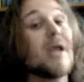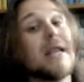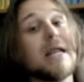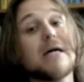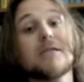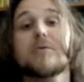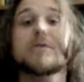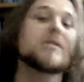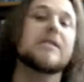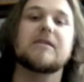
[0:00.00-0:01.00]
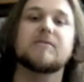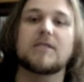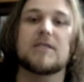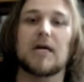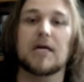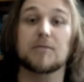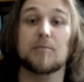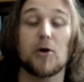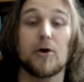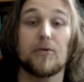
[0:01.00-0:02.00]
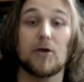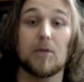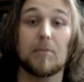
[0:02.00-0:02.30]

And as I was leaving, I spotted the